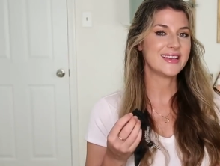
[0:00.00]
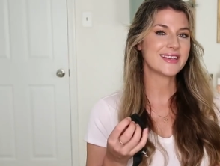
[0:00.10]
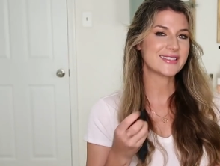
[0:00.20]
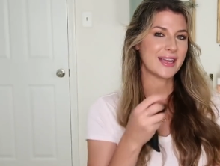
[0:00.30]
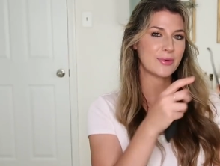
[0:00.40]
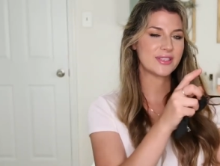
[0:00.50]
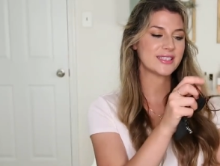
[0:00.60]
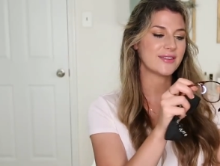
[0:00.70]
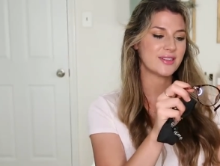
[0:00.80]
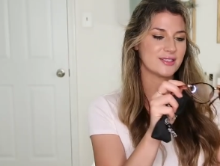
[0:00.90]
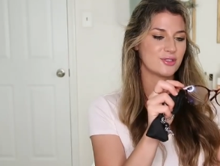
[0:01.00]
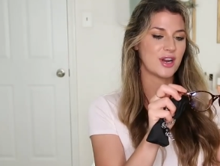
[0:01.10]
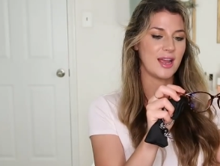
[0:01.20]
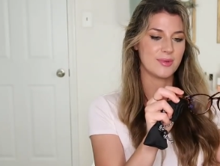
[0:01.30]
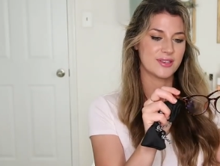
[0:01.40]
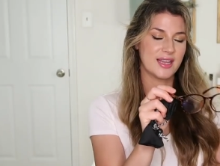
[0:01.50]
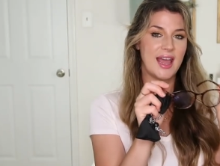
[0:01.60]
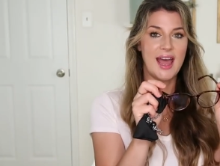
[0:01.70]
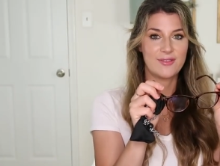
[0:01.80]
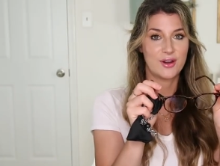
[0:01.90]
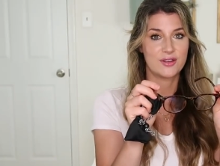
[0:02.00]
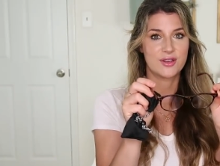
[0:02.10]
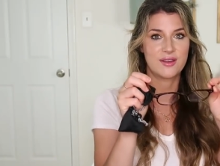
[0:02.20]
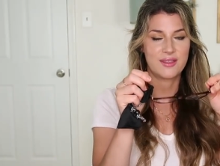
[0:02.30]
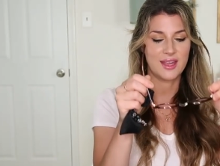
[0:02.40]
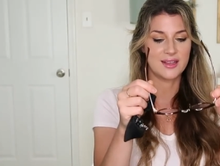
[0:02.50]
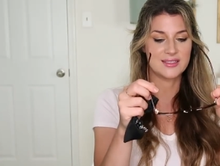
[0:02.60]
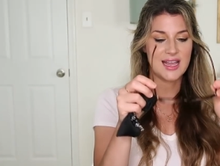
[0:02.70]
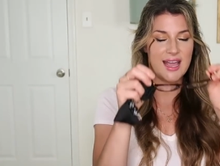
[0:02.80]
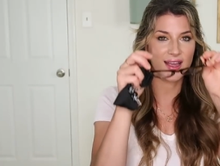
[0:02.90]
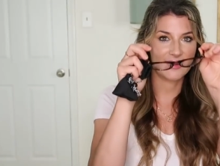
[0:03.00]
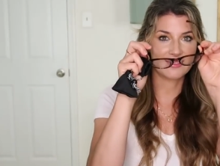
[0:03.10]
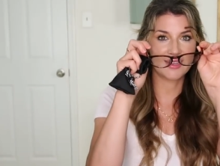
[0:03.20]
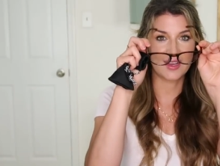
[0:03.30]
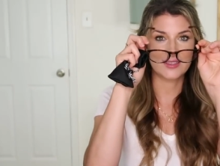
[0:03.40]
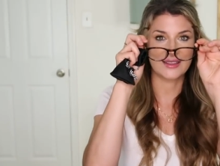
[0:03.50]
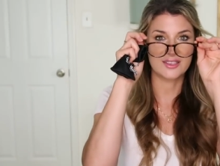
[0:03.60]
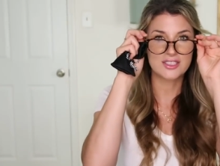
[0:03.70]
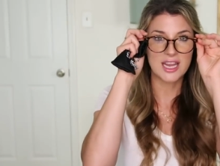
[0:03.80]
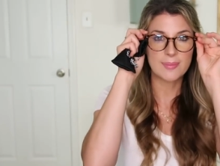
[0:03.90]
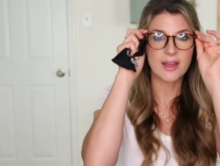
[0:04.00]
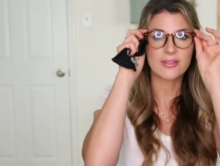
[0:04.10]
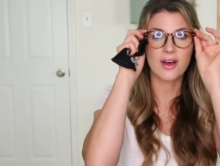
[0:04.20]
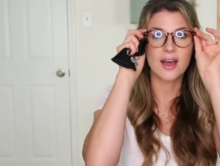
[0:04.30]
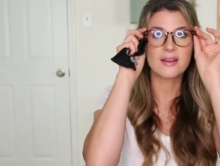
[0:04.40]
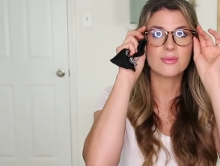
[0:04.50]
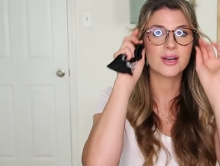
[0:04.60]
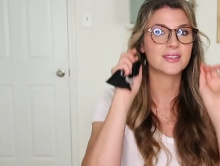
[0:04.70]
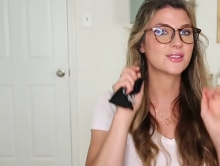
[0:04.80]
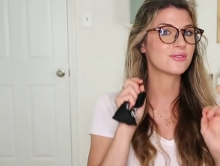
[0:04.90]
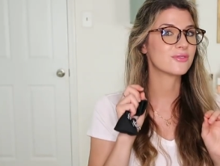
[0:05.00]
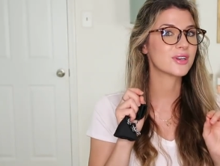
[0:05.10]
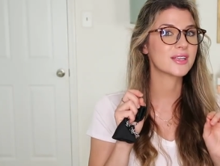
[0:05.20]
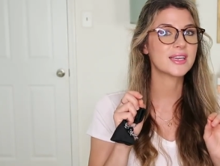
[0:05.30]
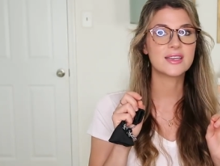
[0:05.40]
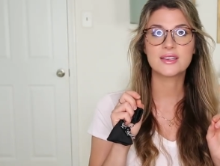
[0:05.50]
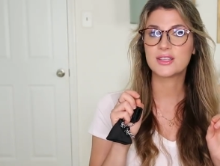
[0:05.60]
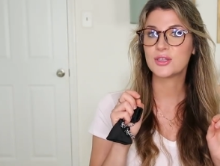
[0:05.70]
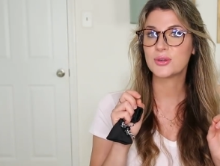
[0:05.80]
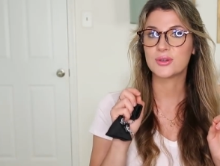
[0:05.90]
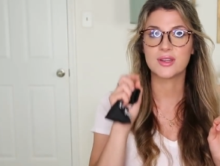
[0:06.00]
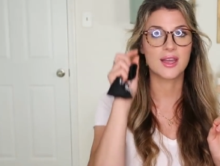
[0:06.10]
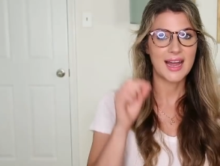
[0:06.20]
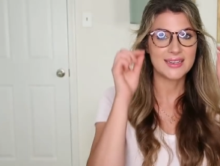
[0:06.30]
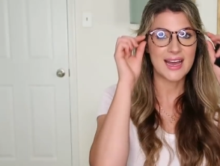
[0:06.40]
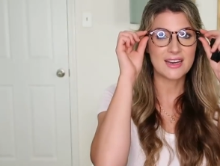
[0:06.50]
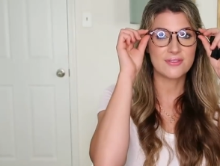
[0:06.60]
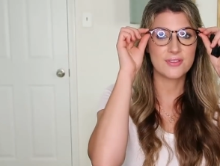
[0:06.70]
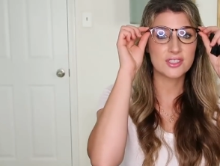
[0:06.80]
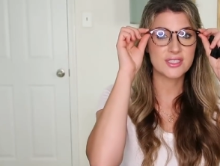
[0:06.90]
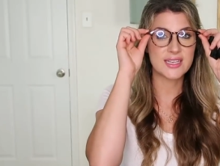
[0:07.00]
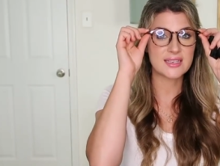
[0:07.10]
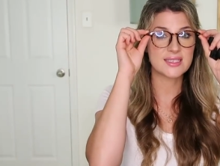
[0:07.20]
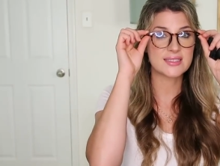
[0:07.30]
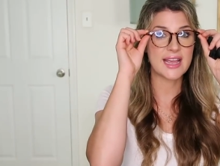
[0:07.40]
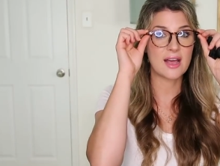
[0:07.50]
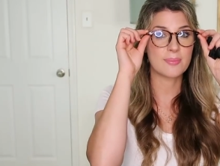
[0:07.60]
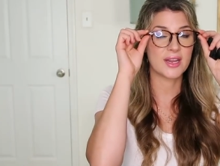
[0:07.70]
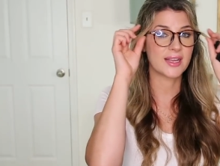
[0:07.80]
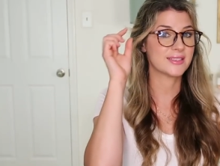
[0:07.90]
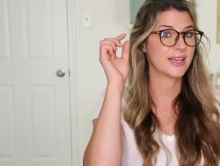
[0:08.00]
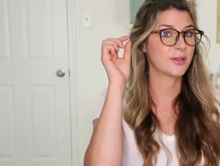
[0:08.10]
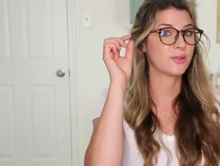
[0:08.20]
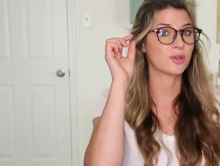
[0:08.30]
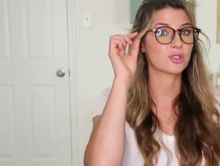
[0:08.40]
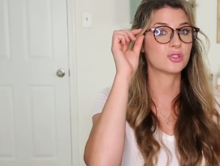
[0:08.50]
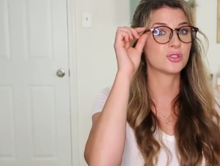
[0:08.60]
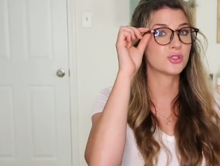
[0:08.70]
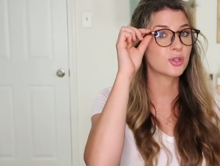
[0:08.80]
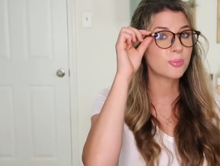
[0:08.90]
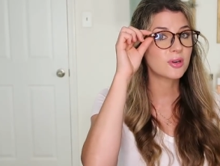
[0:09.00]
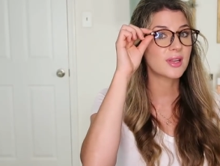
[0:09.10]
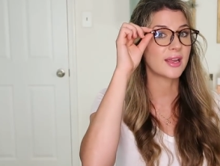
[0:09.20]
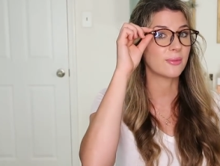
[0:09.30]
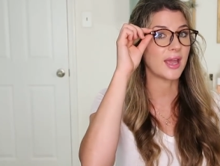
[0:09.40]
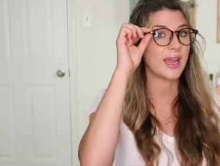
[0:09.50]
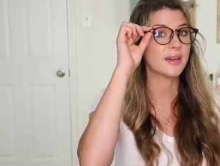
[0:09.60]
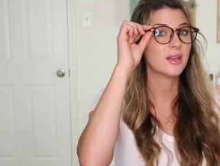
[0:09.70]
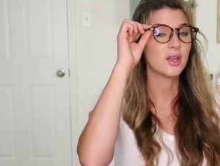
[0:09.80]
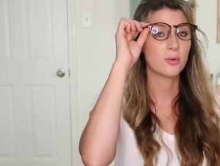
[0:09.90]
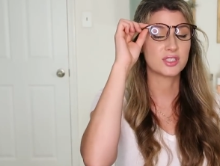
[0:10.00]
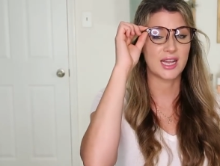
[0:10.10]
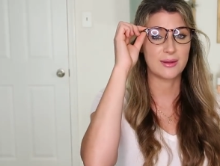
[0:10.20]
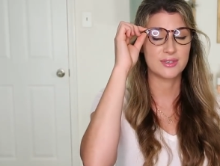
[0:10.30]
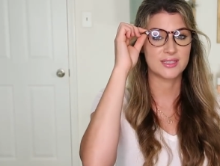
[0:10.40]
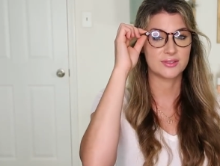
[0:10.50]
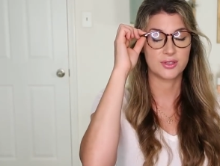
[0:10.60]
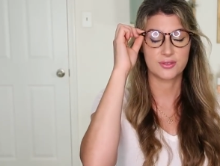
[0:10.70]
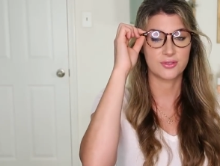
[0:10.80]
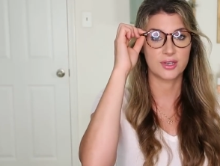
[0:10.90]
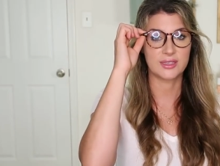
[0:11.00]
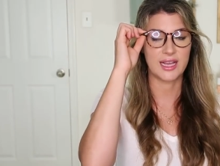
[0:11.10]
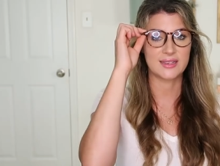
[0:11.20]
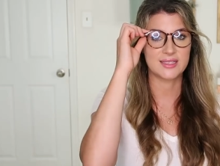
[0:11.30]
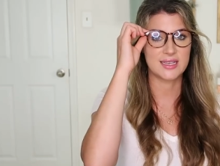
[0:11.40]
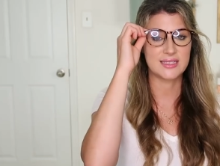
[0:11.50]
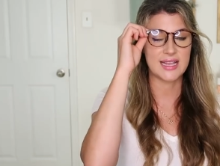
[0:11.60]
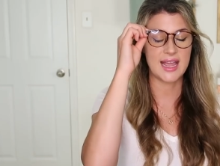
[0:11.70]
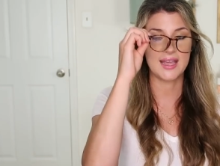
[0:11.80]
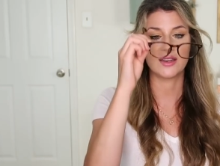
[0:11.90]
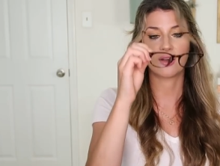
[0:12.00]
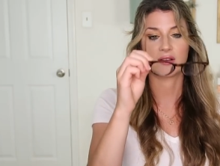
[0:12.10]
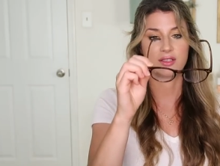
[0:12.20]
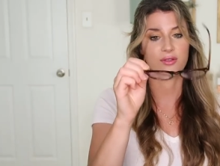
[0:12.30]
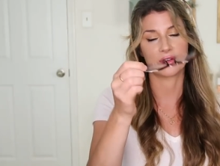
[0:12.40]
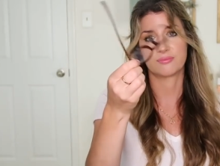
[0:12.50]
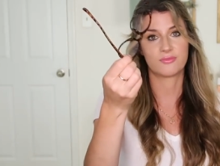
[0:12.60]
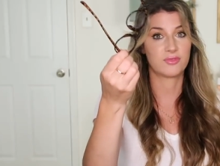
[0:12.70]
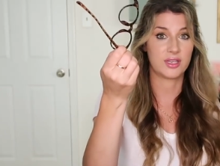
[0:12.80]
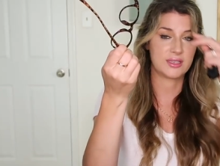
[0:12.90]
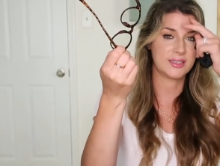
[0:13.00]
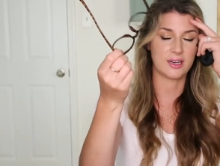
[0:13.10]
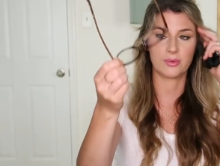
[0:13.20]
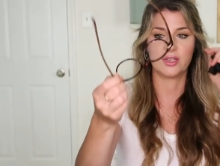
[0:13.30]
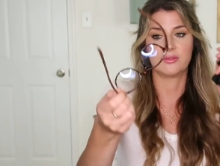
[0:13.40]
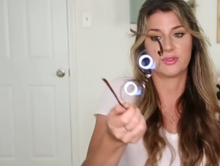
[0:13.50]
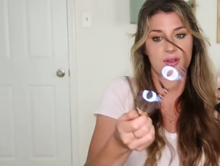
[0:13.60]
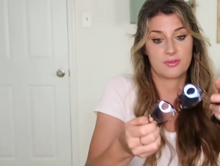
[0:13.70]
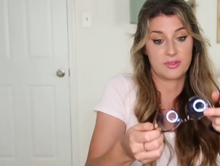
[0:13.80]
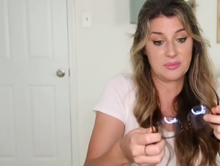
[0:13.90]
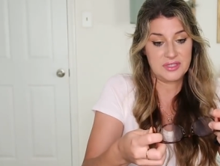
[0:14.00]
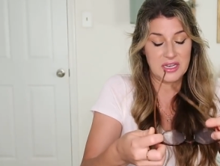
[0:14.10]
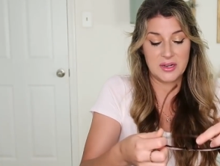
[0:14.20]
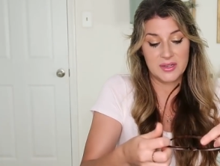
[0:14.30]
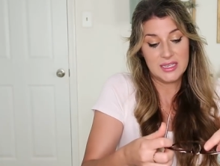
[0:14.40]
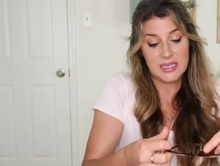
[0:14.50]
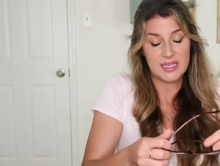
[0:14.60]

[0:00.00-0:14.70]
these, I wanted to give these a try because I have heard good things. And like I said, the shape I thought was really cute. I did not officially test these out, but I can tell you they're super lightweight, which I always look for in glasses. And also they're really clear when you look through them. So